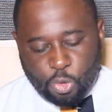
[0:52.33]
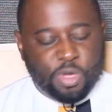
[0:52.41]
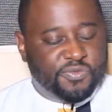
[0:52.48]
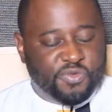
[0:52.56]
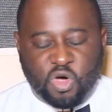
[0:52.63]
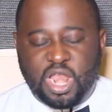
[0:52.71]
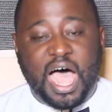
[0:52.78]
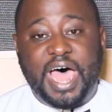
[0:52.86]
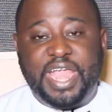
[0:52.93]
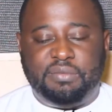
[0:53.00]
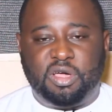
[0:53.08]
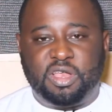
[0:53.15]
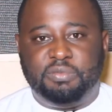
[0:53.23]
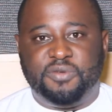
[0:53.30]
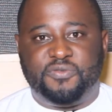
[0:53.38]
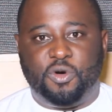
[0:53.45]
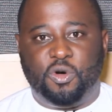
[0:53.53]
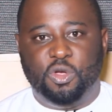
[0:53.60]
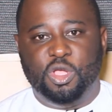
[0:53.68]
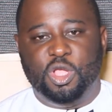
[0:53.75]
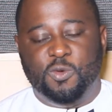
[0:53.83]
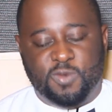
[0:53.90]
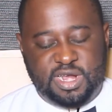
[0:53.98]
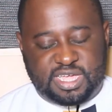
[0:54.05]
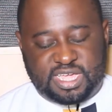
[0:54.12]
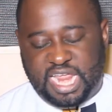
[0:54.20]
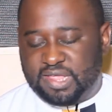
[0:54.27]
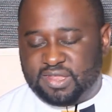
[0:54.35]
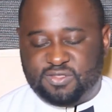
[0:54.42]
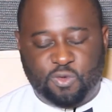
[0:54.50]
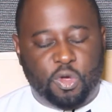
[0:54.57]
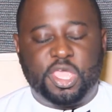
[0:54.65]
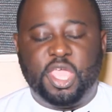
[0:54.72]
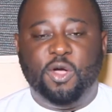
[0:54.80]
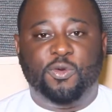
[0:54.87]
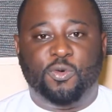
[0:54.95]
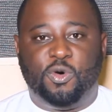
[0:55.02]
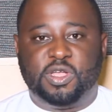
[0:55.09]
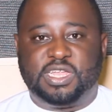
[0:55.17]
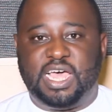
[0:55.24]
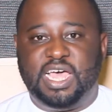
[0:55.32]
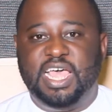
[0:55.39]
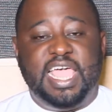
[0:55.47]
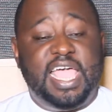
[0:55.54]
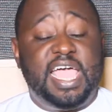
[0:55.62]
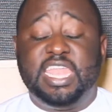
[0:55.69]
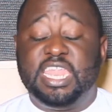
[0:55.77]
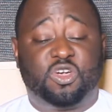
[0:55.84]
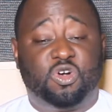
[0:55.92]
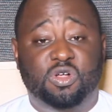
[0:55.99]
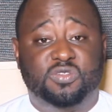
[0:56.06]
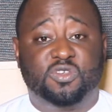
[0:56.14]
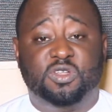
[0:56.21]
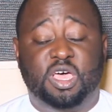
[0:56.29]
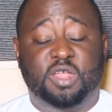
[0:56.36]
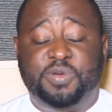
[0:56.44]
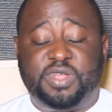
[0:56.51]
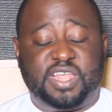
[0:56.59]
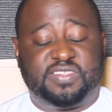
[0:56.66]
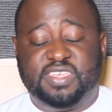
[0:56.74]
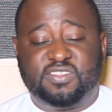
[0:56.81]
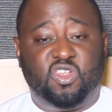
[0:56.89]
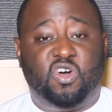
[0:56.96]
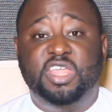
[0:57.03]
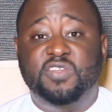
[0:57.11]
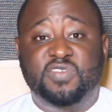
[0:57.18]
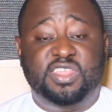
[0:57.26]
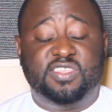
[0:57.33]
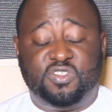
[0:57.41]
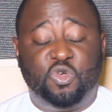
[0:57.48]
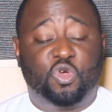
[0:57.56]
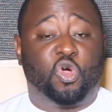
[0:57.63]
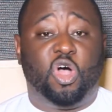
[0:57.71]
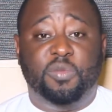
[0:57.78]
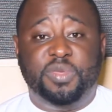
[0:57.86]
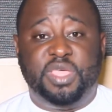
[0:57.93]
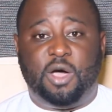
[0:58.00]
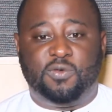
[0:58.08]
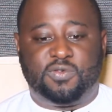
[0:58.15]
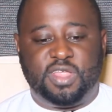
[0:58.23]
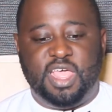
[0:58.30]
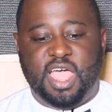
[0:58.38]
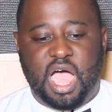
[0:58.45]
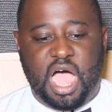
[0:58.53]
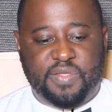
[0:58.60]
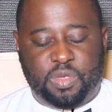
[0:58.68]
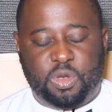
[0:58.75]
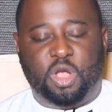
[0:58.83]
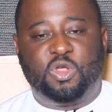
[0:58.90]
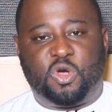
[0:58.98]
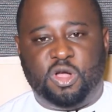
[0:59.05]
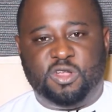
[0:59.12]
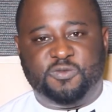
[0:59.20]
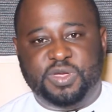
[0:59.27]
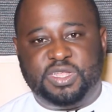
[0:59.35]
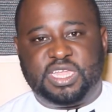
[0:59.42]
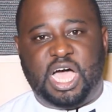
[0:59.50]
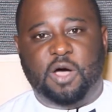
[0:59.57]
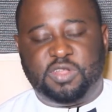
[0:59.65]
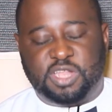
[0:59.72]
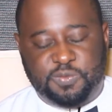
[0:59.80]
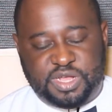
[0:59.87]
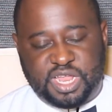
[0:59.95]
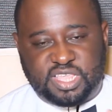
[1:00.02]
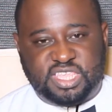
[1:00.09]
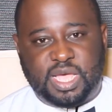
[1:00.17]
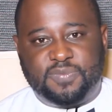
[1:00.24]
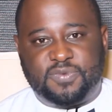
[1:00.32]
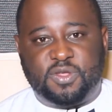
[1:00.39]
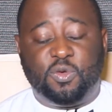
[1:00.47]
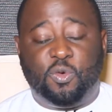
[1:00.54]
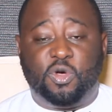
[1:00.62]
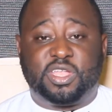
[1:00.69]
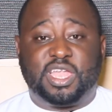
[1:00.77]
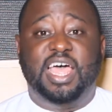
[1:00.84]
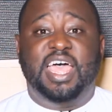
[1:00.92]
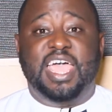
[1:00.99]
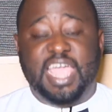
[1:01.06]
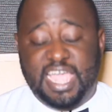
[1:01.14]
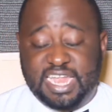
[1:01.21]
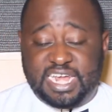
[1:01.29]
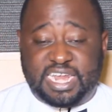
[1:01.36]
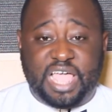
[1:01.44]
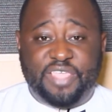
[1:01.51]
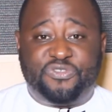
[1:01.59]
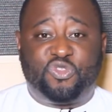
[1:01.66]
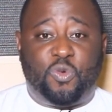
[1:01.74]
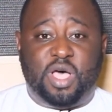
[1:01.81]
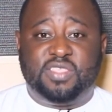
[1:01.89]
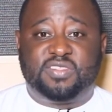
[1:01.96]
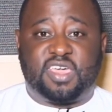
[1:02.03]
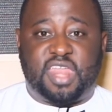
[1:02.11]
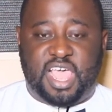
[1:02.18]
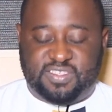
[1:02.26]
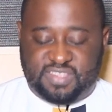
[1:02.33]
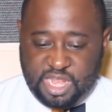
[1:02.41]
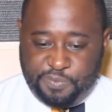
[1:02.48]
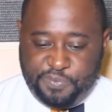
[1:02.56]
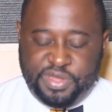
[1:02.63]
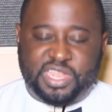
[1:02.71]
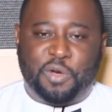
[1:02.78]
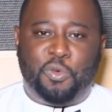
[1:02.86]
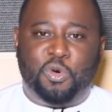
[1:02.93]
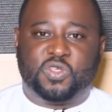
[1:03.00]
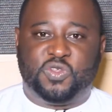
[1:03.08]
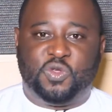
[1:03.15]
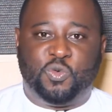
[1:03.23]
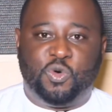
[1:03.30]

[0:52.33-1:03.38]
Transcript: We've all heard about it before. When Christ is walking on water and he calls on, and Peter says, Lord, if it is you, call me out. And the Lord calls Peter out, and Peter jumps out of the water and runs towards Christ, and Peter walks on